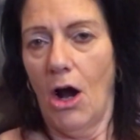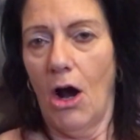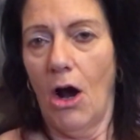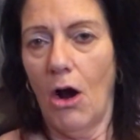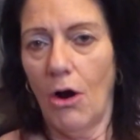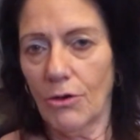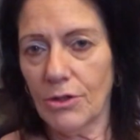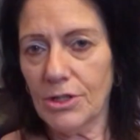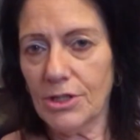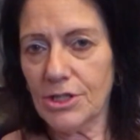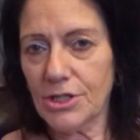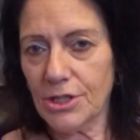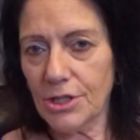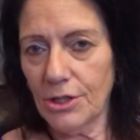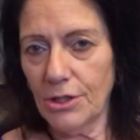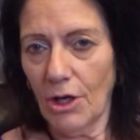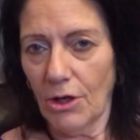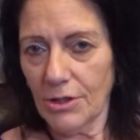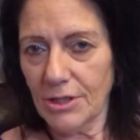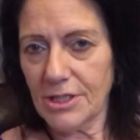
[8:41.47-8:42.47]

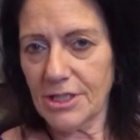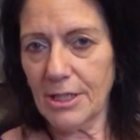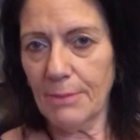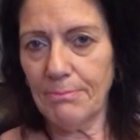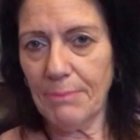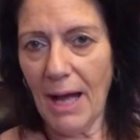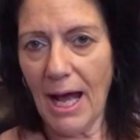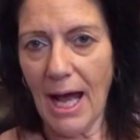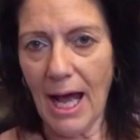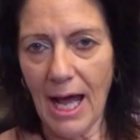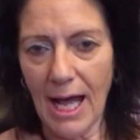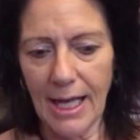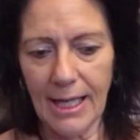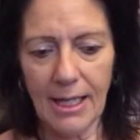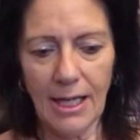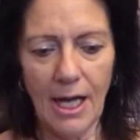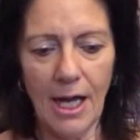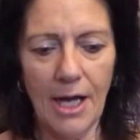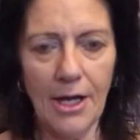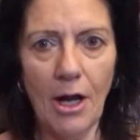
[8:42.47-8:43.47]
onto the bag,
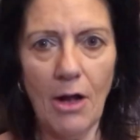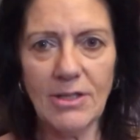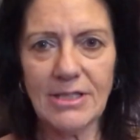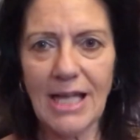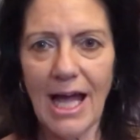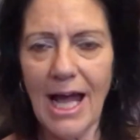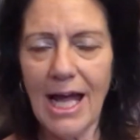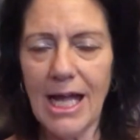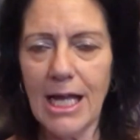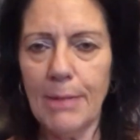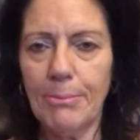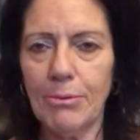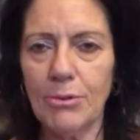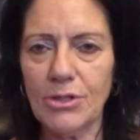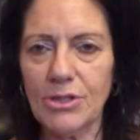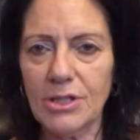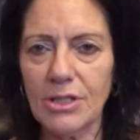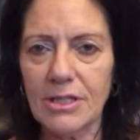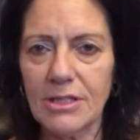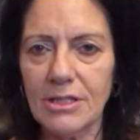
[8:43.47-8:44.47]
and I was able
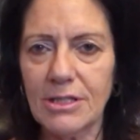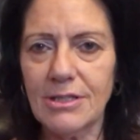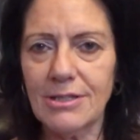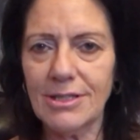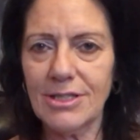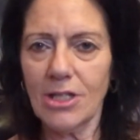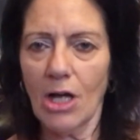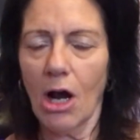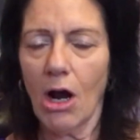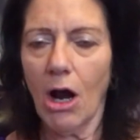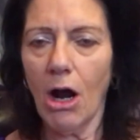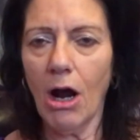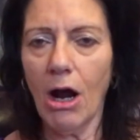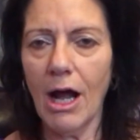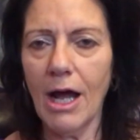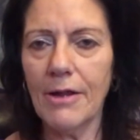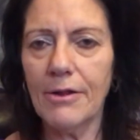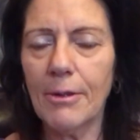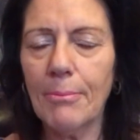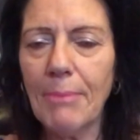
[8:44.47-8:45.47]
to
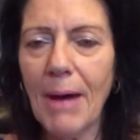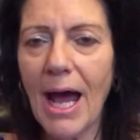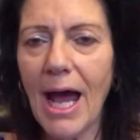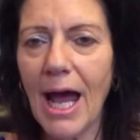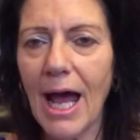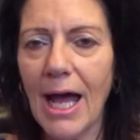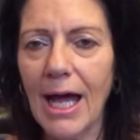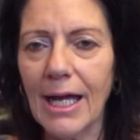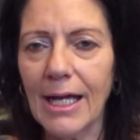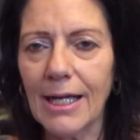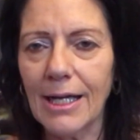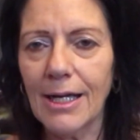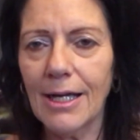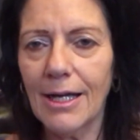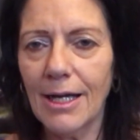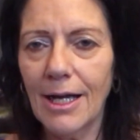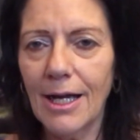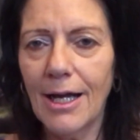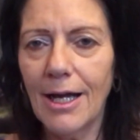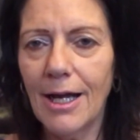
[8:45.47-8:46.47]
tie the bag
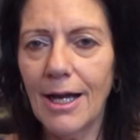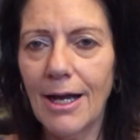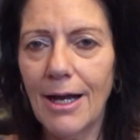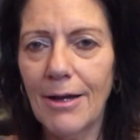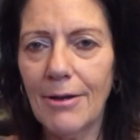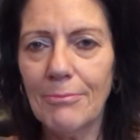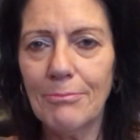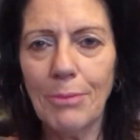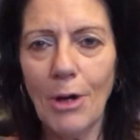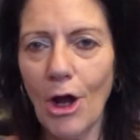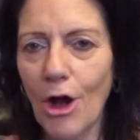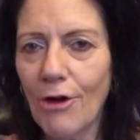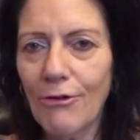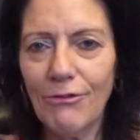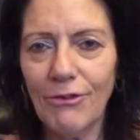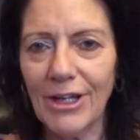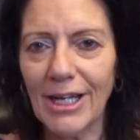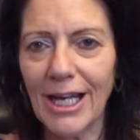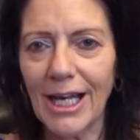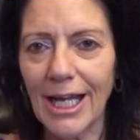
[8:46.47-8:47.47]

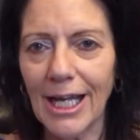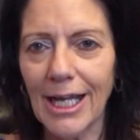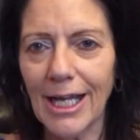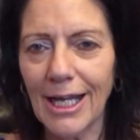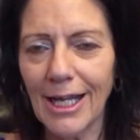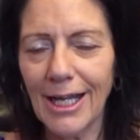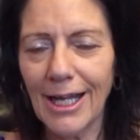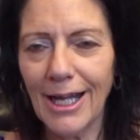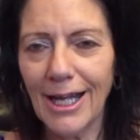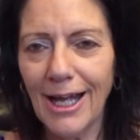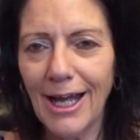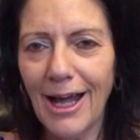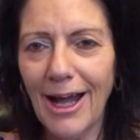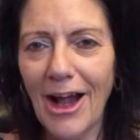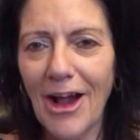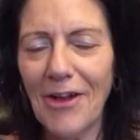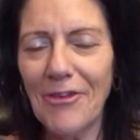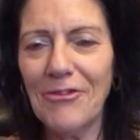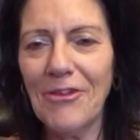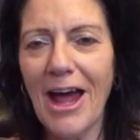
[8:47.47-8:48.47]
perfectly.
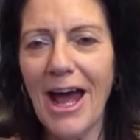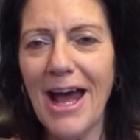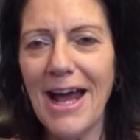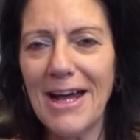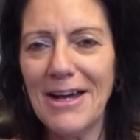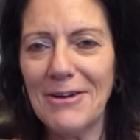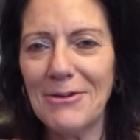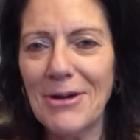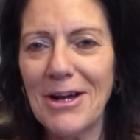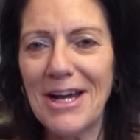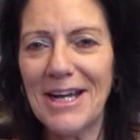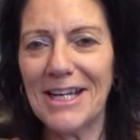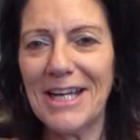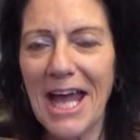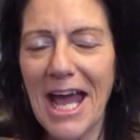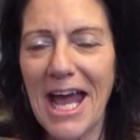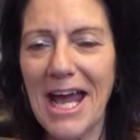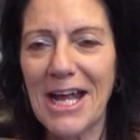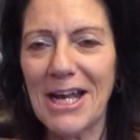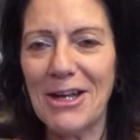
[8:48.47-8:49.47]
And that,
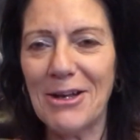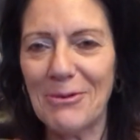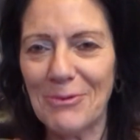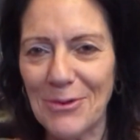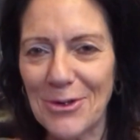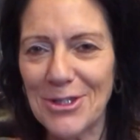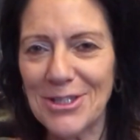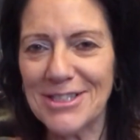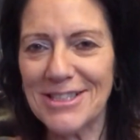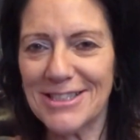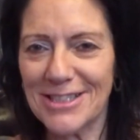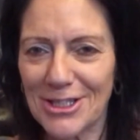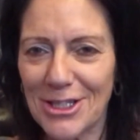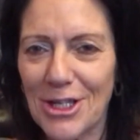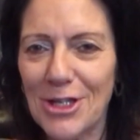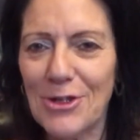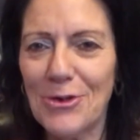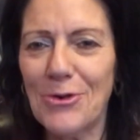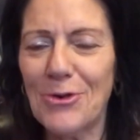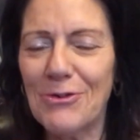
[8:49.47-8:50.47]
again, was the
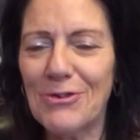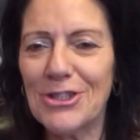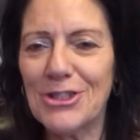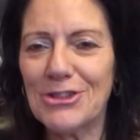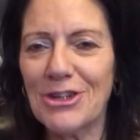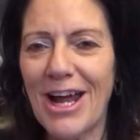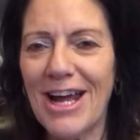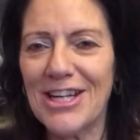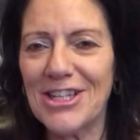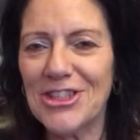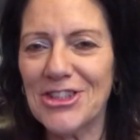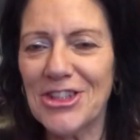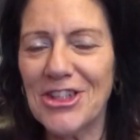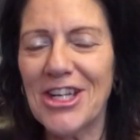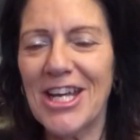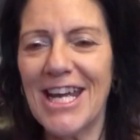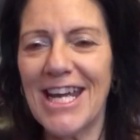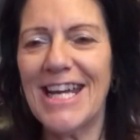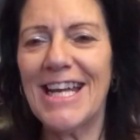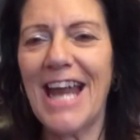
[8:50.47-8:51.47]
law of attraction
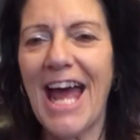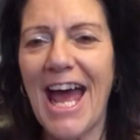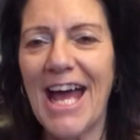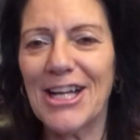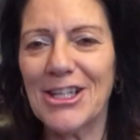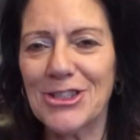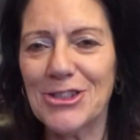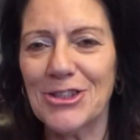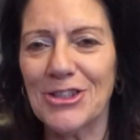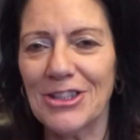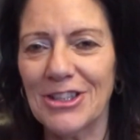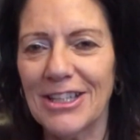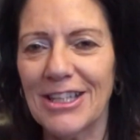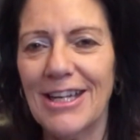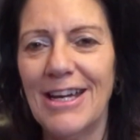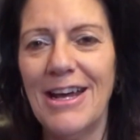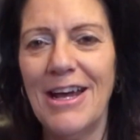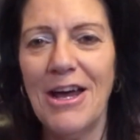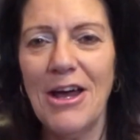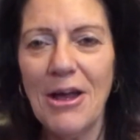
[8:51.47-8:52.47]
in action.
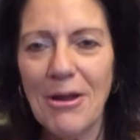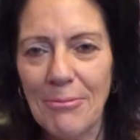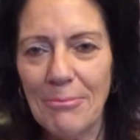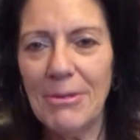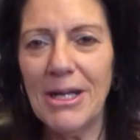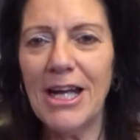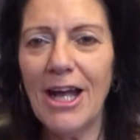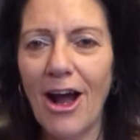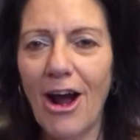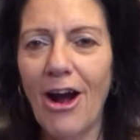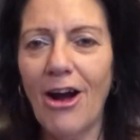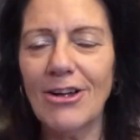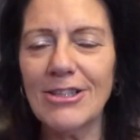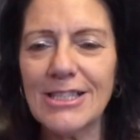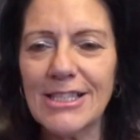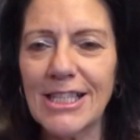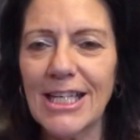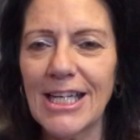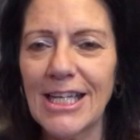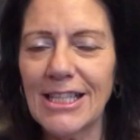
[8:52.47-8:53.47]
Me
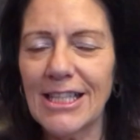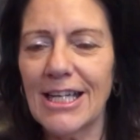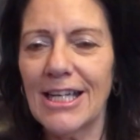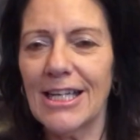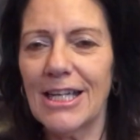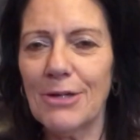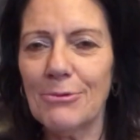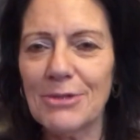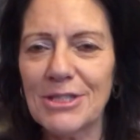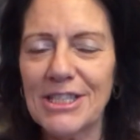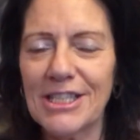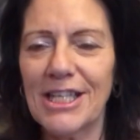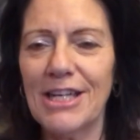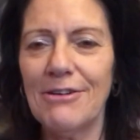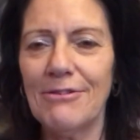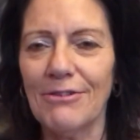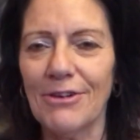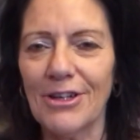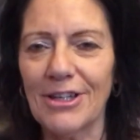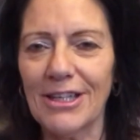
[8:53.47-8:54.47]
asking and it was
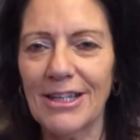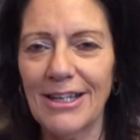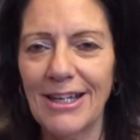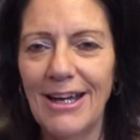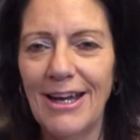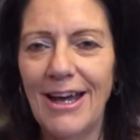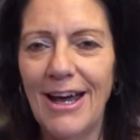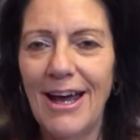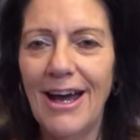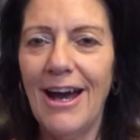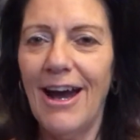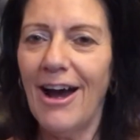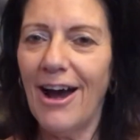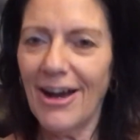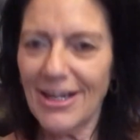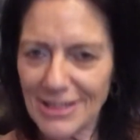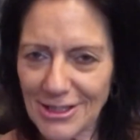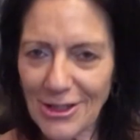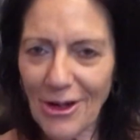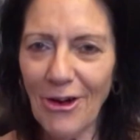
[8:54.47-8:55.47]
given.
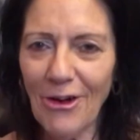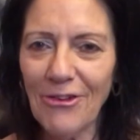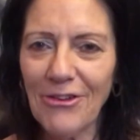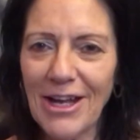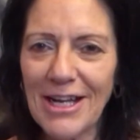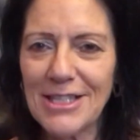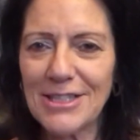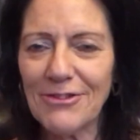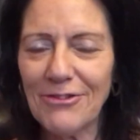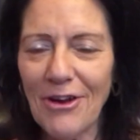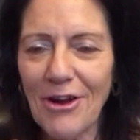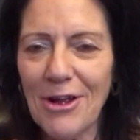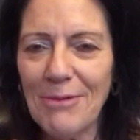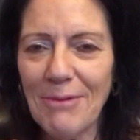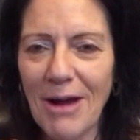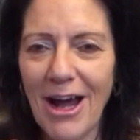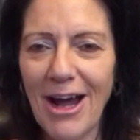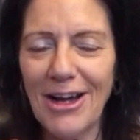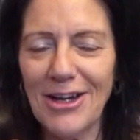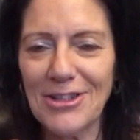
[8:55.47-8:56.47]
I said, oh, thanks very
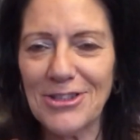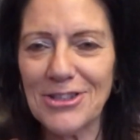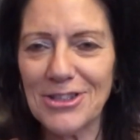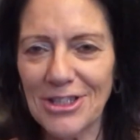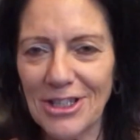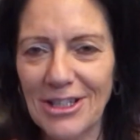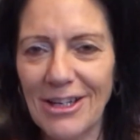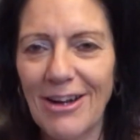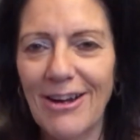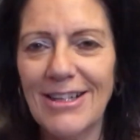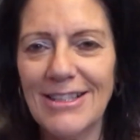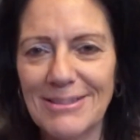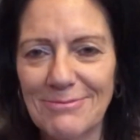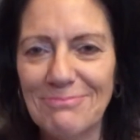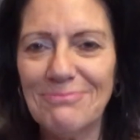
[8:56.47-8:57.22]
much. And I